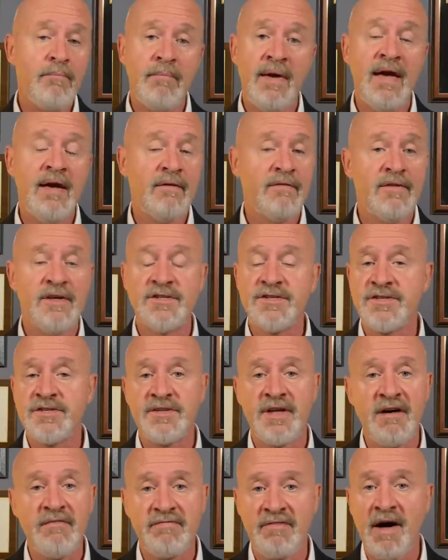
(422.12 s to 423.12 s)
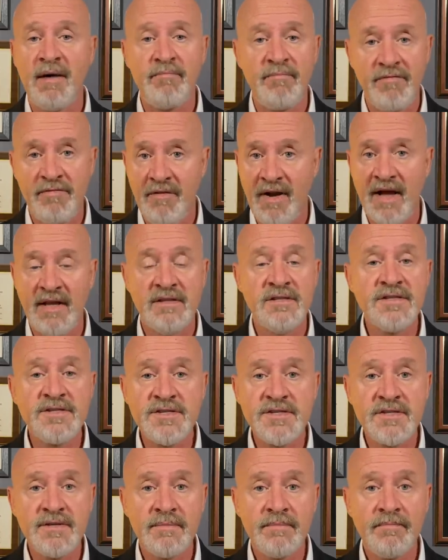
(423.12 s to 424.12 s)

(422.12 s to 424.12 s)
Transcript: make this stuff up, friends.